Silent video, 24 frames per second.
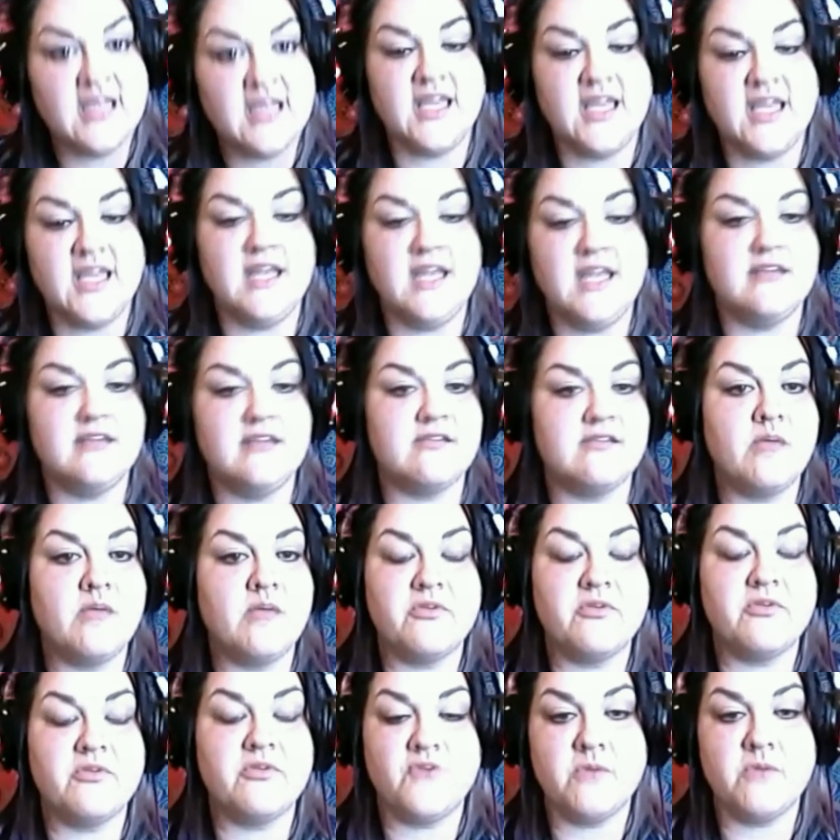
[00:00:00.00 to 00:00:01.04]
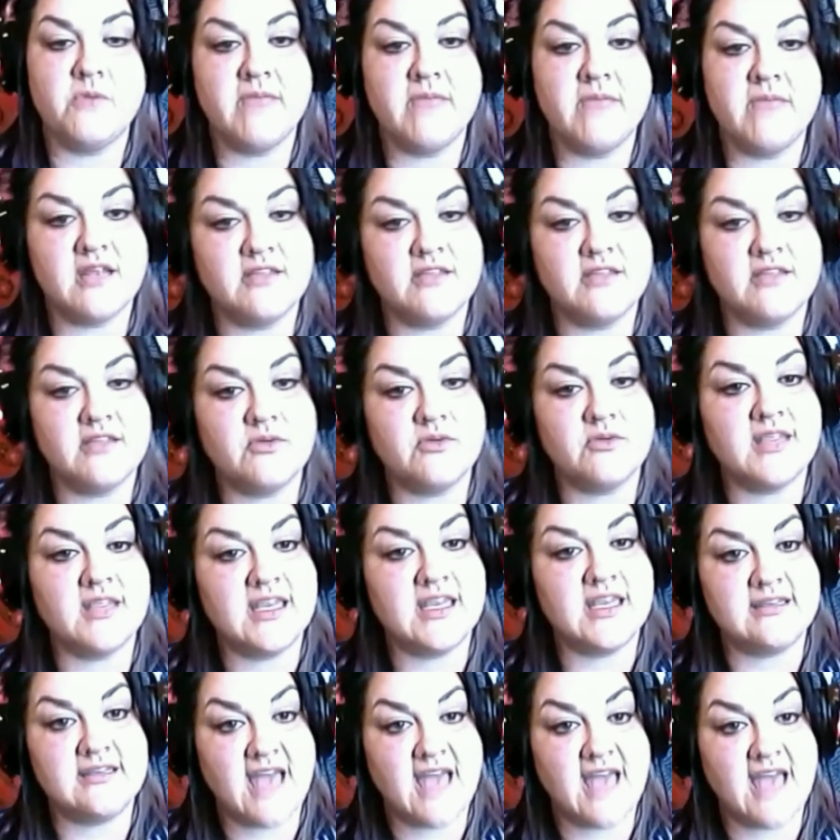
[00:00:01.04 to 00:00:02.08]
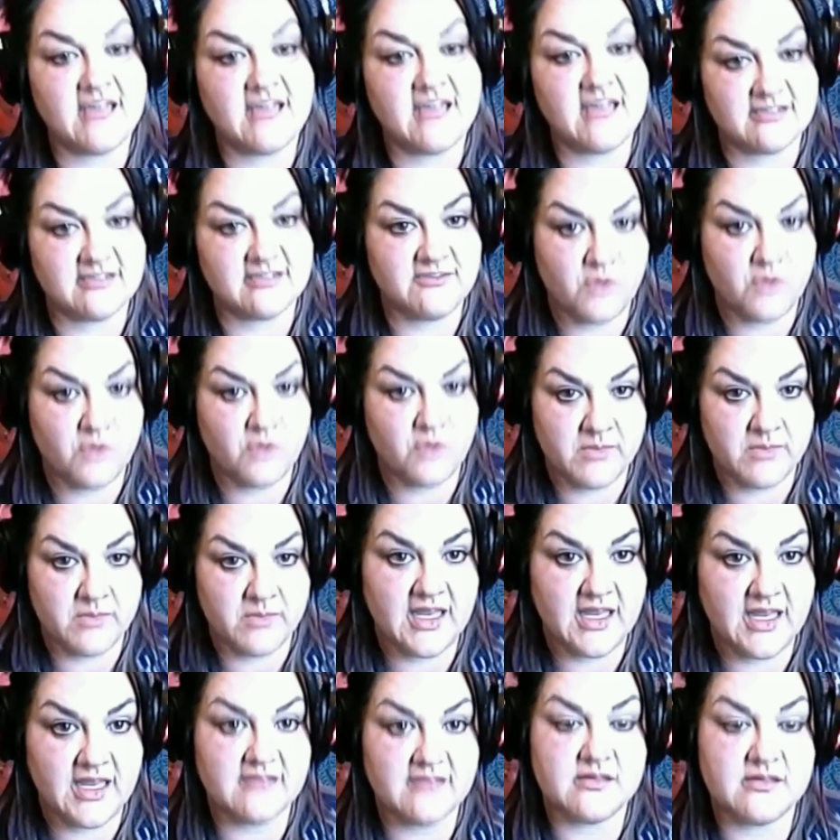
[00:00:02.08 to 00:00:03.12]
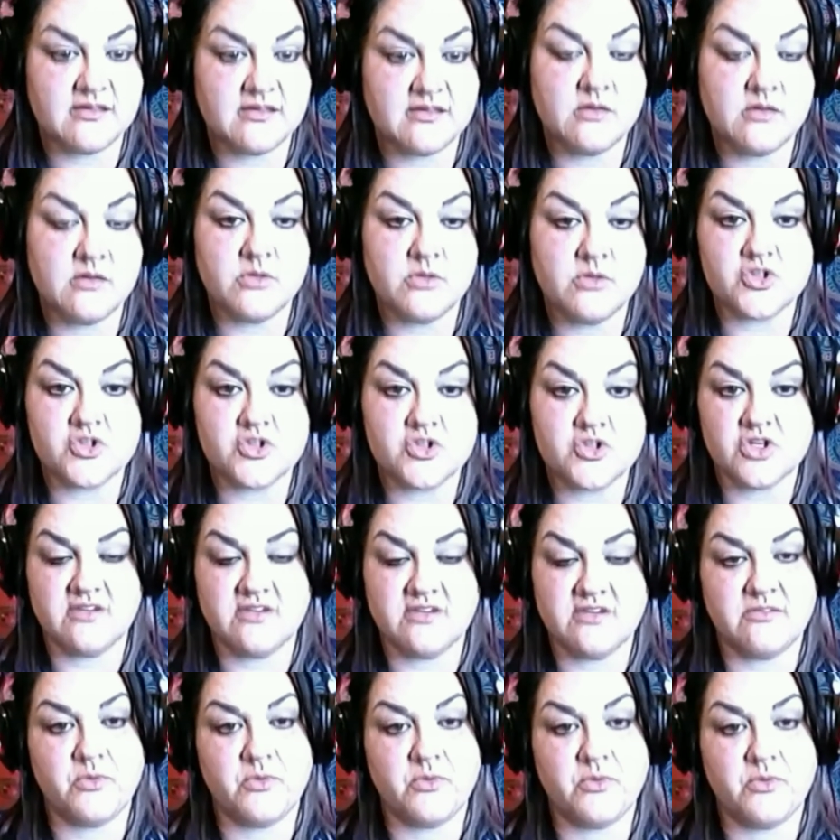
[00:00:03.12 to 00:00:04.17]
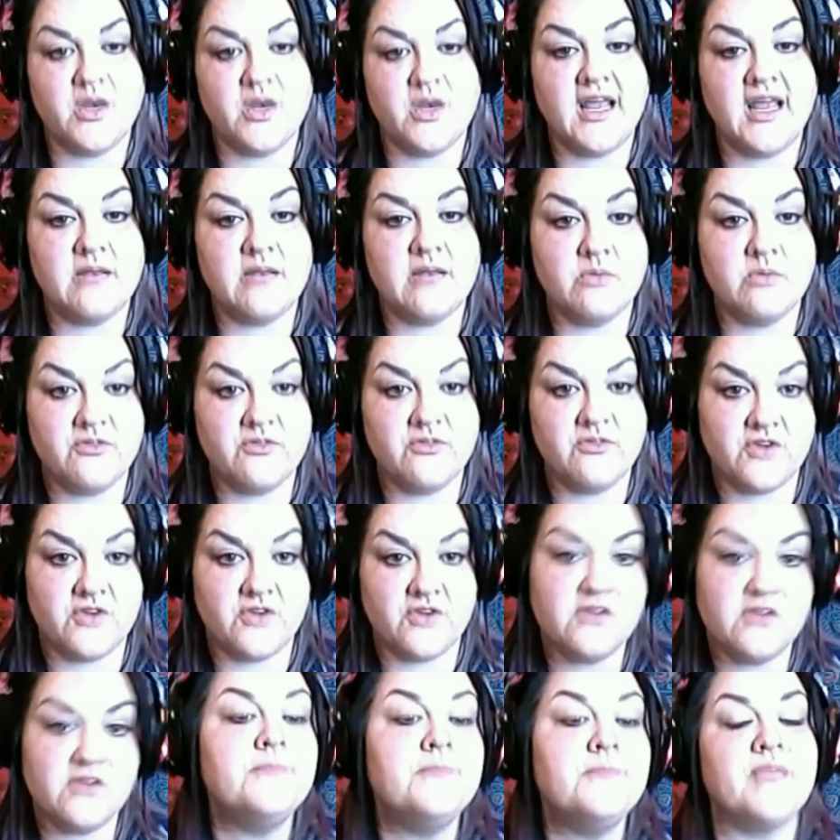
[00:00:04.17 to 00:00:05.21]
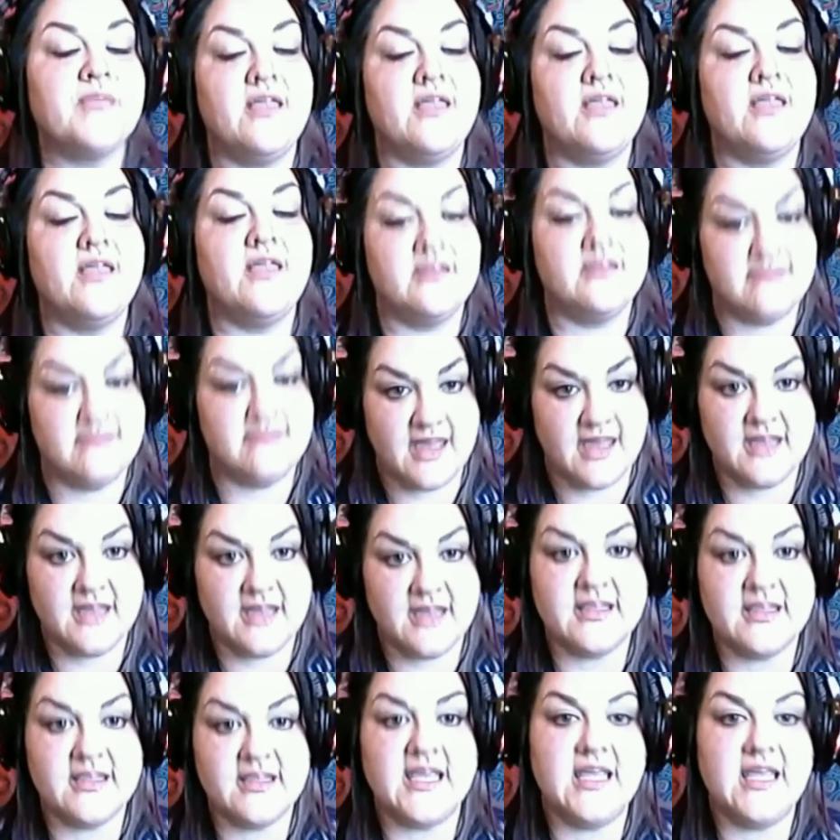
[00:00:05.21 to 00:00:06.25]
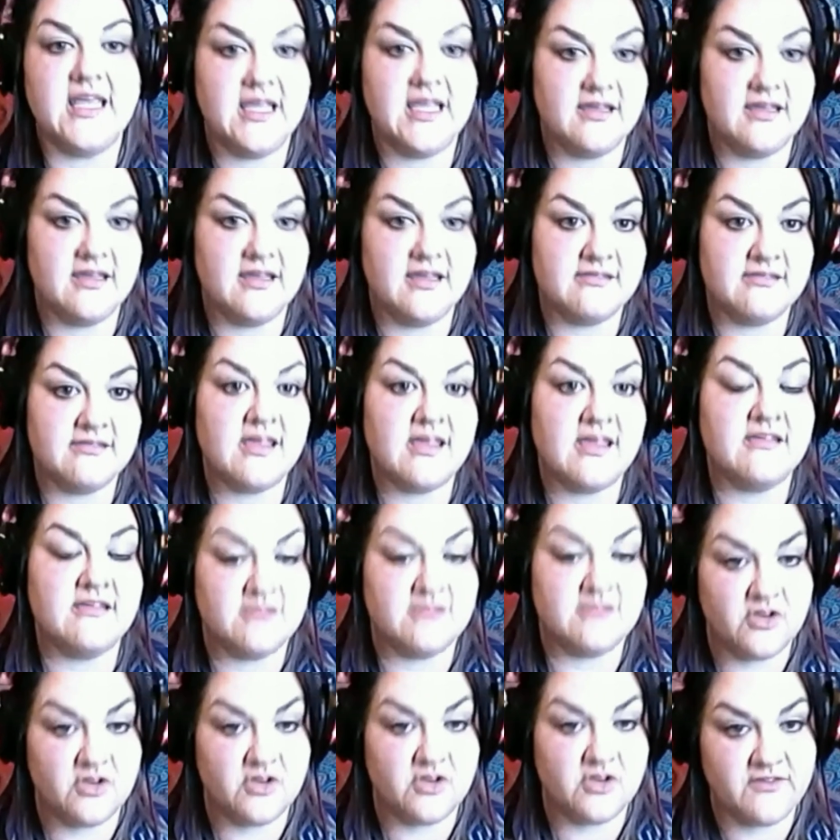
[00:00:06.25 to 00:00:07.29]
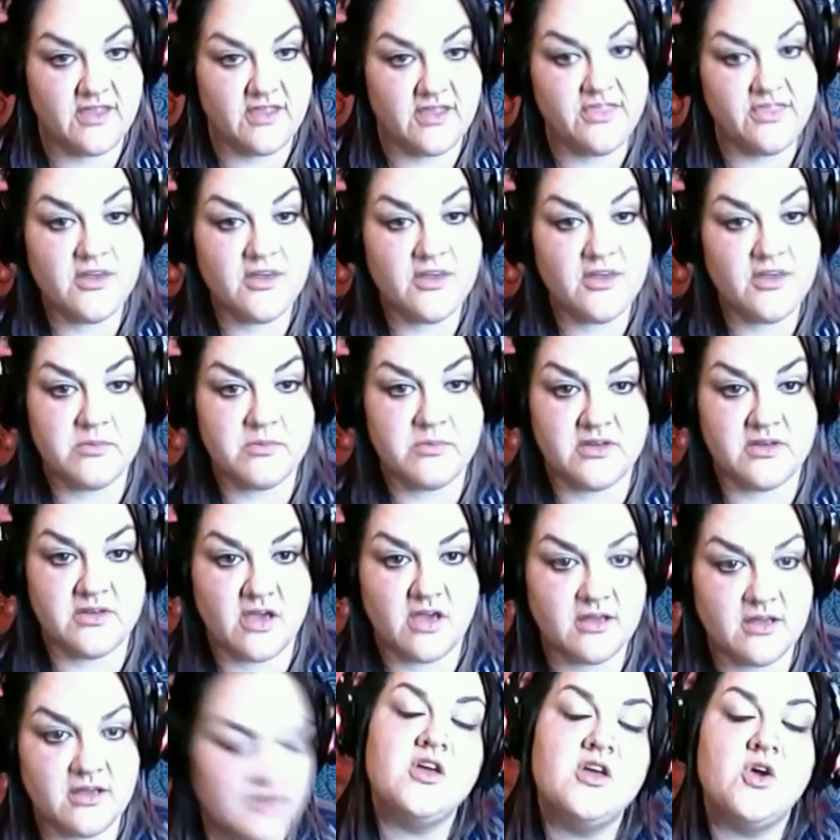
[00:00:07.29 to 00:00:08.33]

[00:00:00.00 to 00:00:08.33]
He does not perform medically related tasks for He is an emotional support animal first. And then secondly, he is a certified therapy dog.